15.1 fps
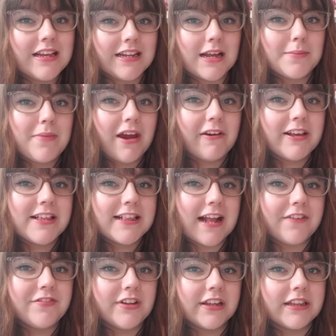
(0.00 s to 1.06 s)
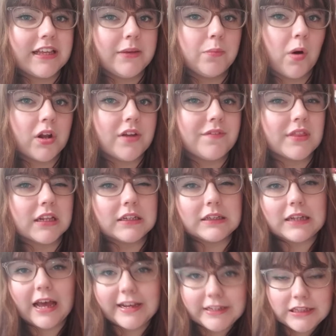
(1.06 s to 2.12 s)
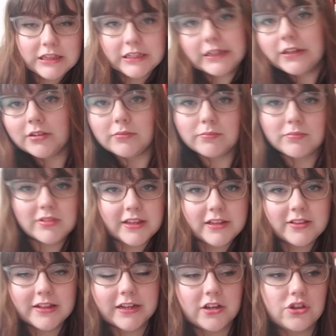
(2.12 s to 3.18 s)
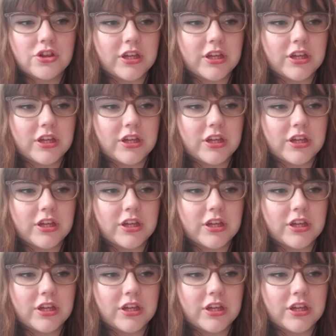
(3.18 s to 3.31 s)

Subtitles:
Now, Mary's definitely one of the lighter sisters.